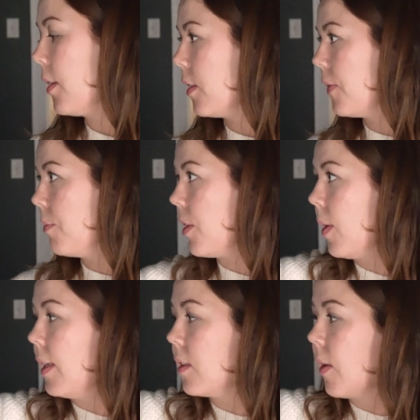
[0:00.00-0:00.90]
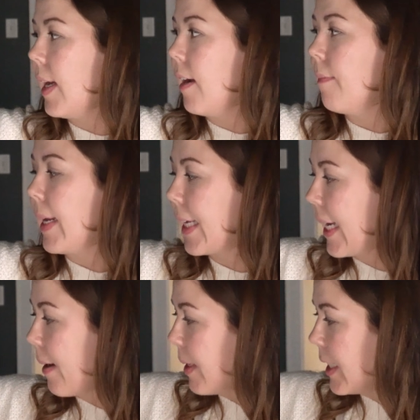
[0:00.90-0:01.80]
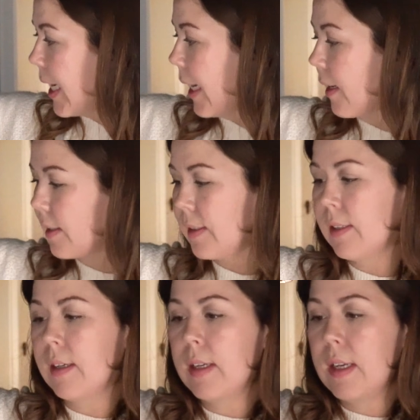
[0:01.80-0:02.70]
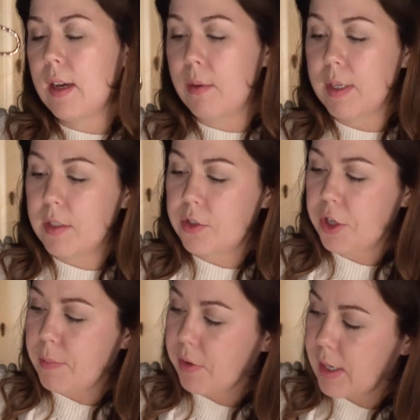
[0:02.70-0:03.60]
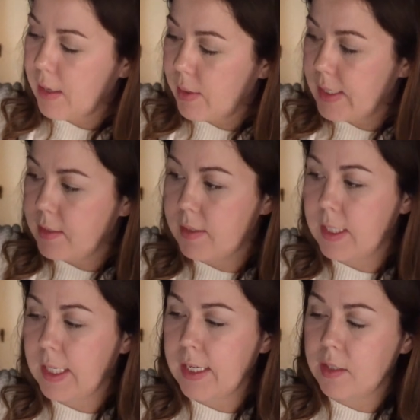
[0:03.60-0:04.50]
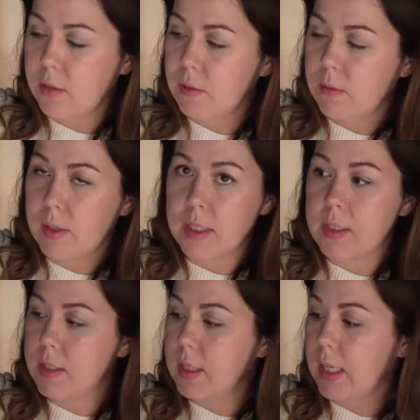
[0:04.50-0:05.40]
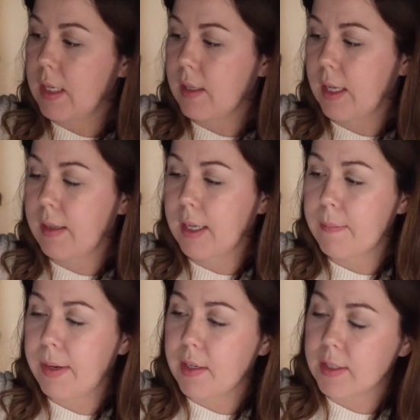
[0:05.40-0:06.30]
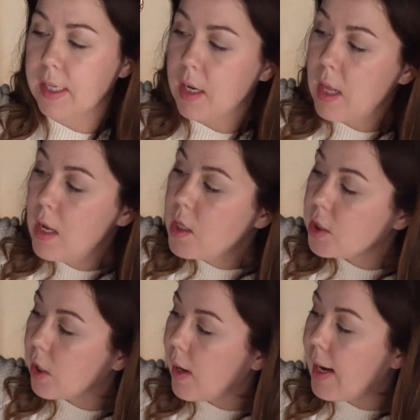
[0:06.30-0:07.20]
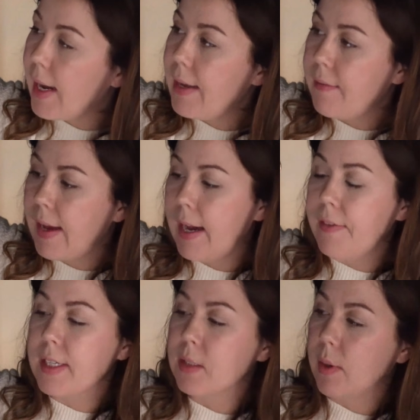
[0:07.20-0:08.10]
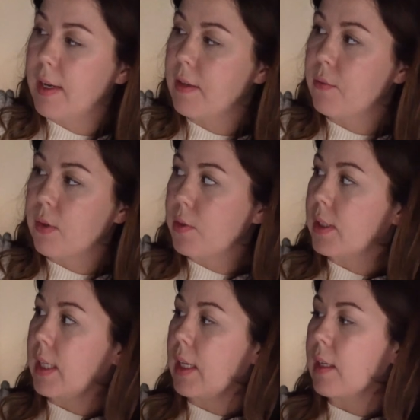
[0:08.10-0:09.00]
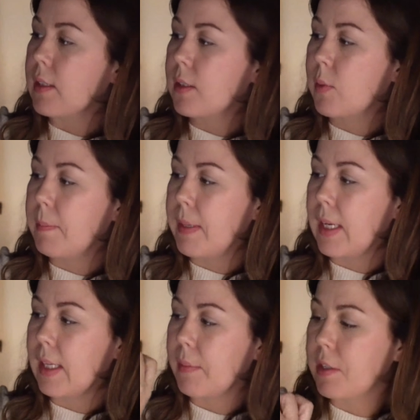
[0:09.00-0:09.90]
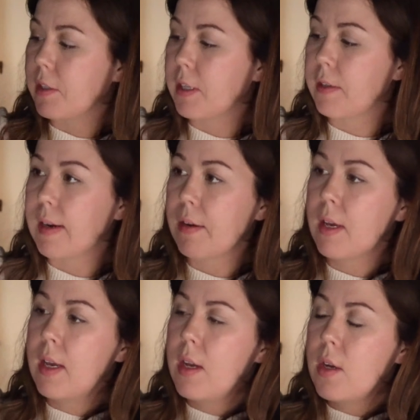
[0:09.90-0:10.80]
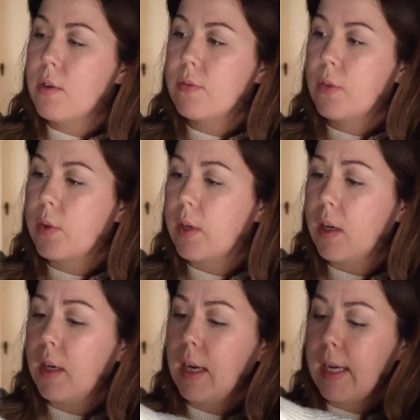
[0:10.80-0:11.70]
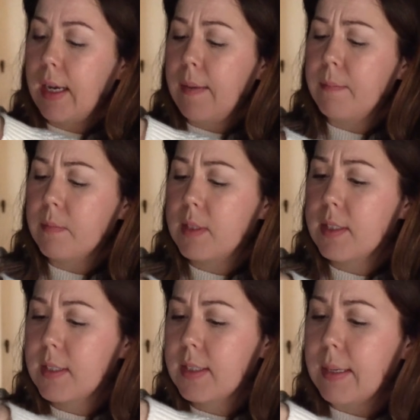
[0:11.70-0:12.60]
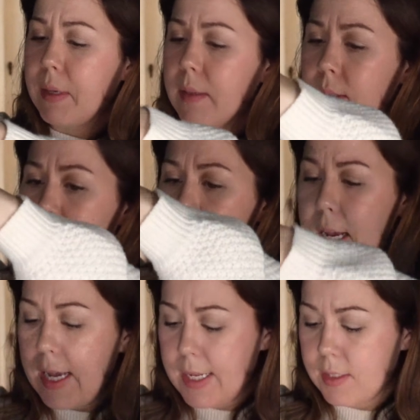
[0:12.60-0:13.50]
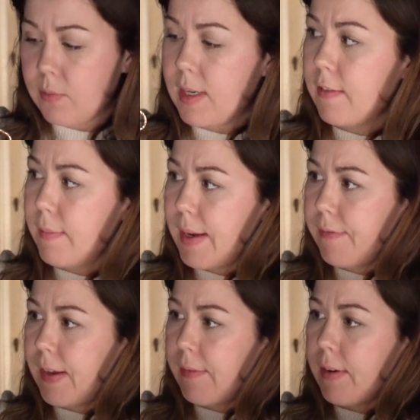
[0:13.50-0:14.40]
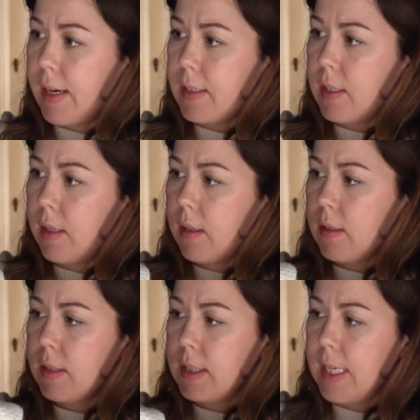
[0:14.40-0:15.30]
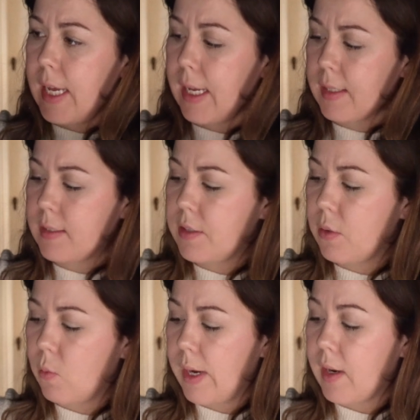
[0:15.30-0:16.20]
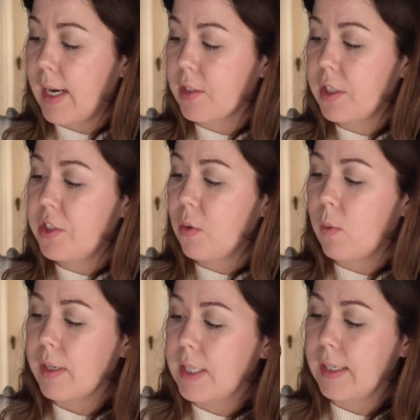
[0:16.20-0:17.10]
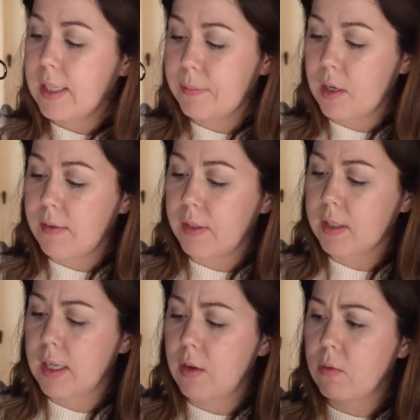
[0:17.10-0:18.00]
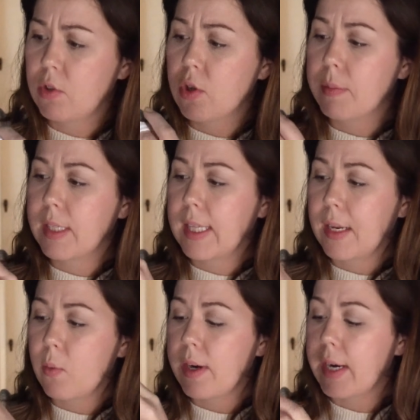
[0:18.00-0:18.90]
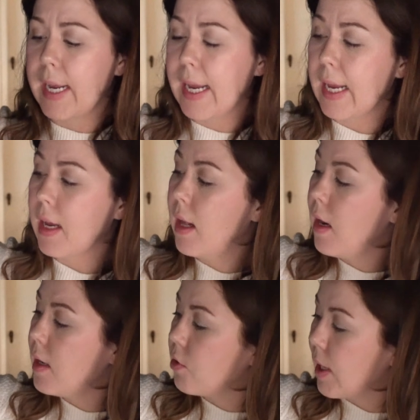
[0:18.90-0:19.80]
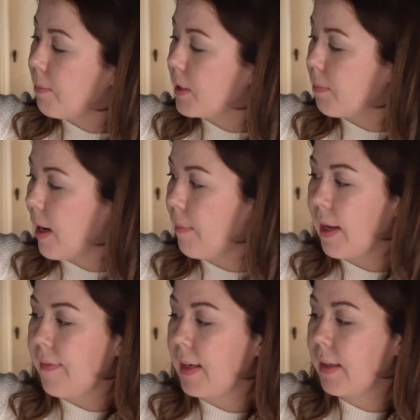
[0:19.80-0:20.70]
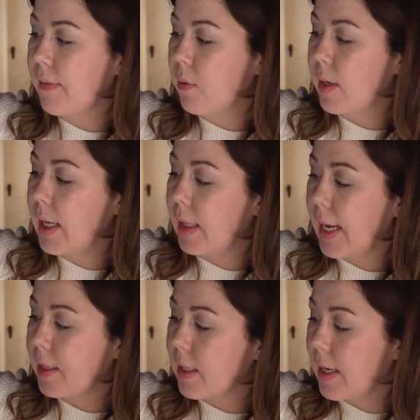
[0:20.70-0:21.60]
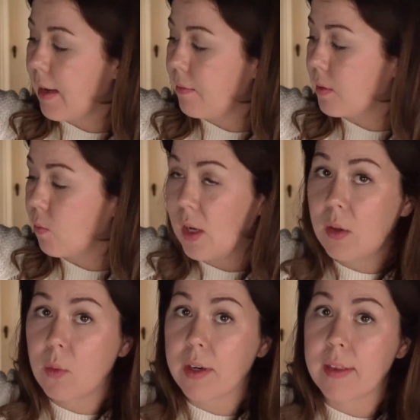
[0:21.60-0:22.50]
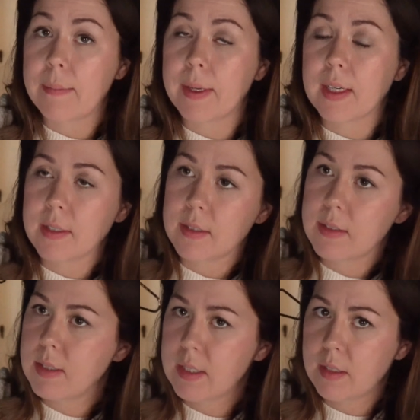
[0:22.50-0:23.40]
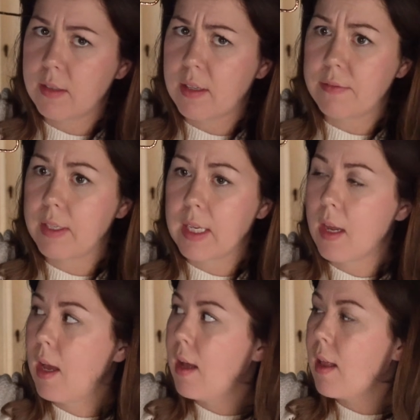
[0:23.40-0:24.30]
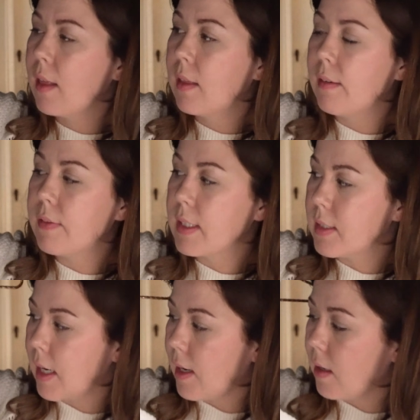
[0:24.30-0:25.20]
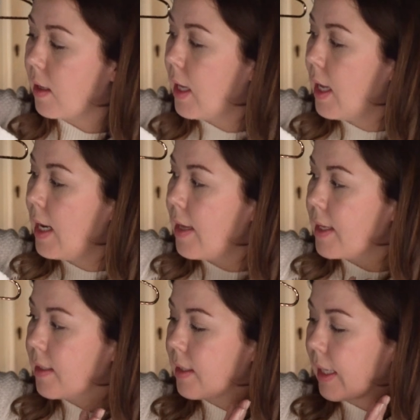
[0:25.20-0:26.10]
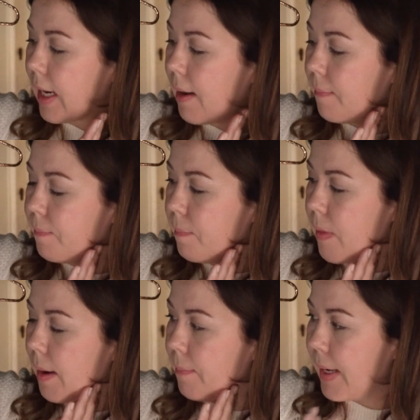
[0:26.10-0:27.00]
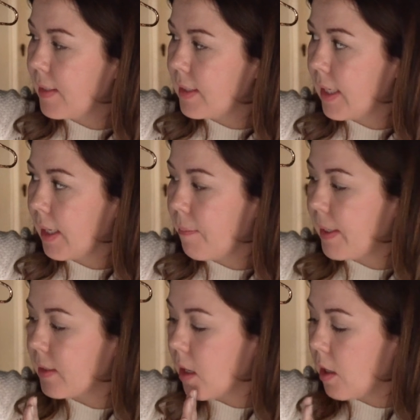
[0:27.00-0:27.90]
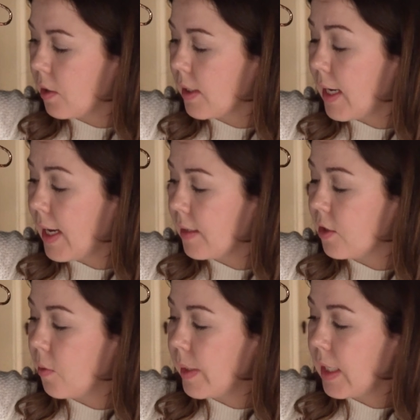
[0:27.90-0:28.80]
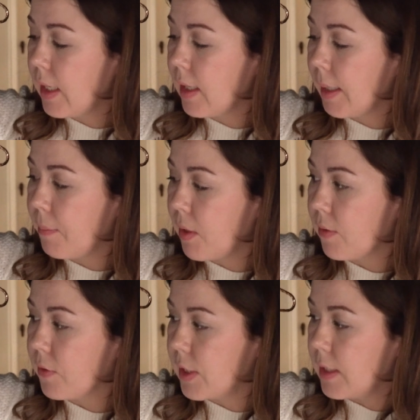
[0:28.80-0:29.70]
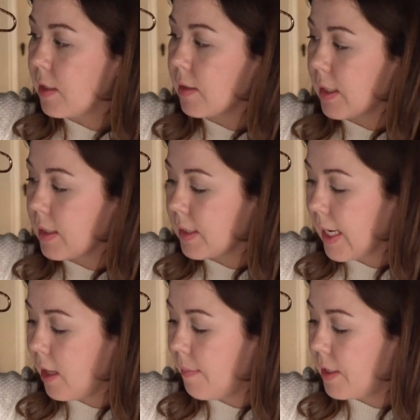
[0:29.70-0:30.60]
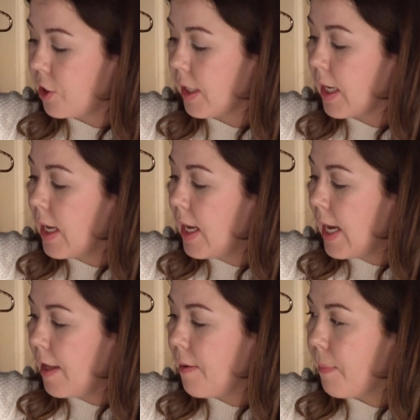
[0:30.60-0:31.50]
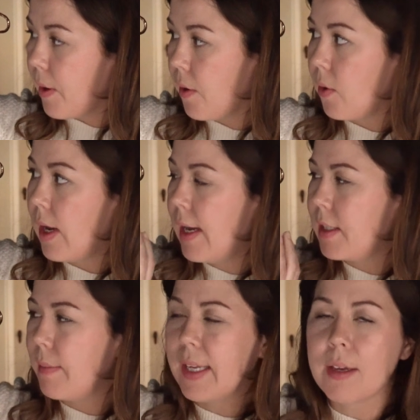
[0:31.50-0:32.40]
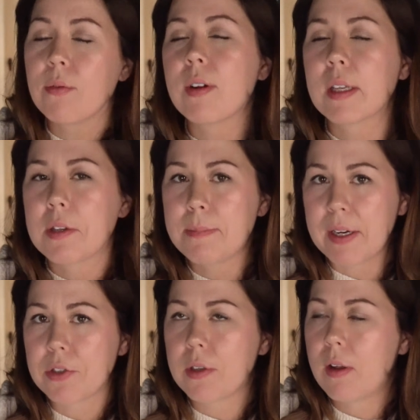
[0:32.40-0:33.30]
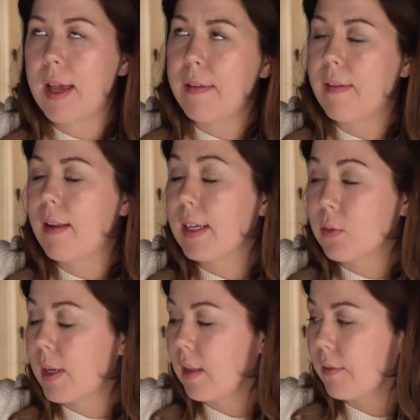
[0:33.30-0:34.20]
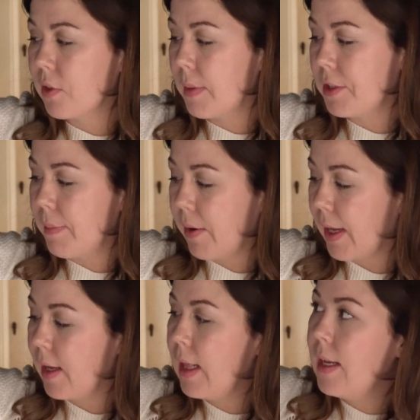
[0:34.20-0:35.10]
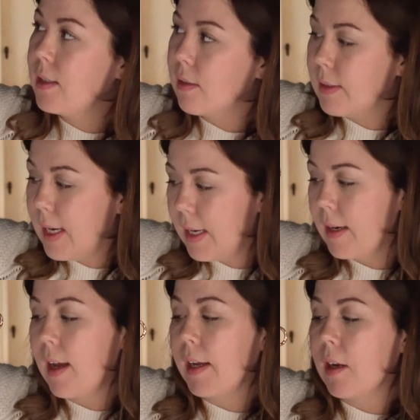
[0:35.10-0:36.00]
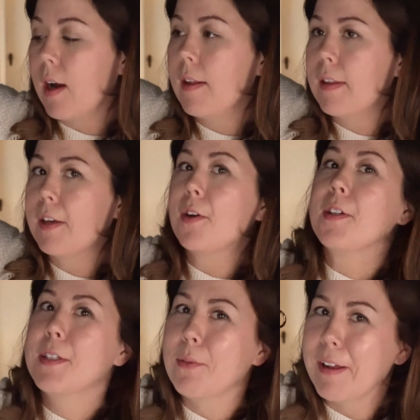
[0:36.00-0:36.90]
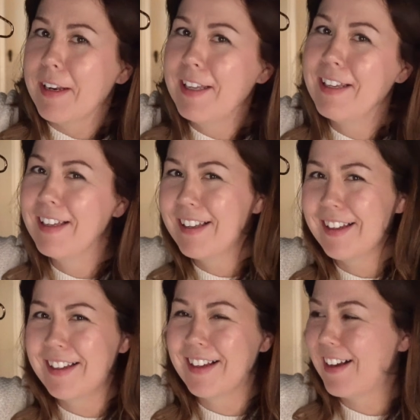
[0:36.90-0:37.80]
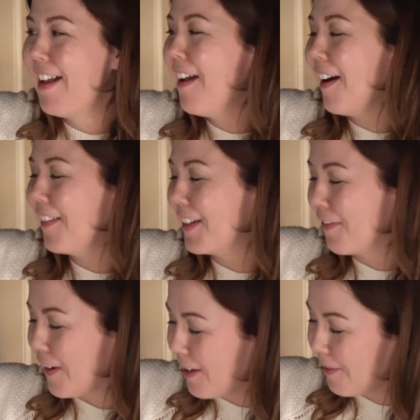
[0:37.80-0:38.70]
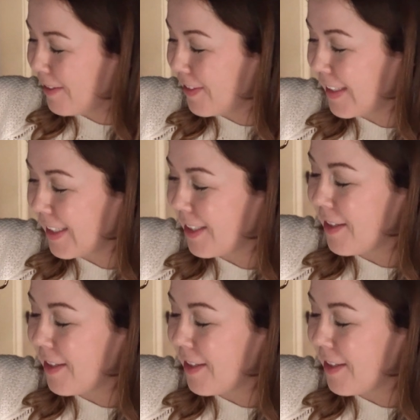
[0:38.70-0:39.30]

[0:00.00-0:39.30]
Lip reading: Also from Dôen, so I have my Cami Tanks. I wanted to show you both colorways just in case you wanted to see like the comparison. So I have had this one, the Rosy Sweet Pea, let me turn it around, for since the summer, and it's one of my favorite tanks to wear. I actually don't wear tank tops often because I don't normally like wearing a strapless bra, but I finally found one I liked, and I was well worth it because this is such a lovely style. This is like a basic, but it has so many like beautiful details, like the scallop edging and the bow, to make it really special, and that's what I love so much about it. So then I got the golden one on their fall 1 release. So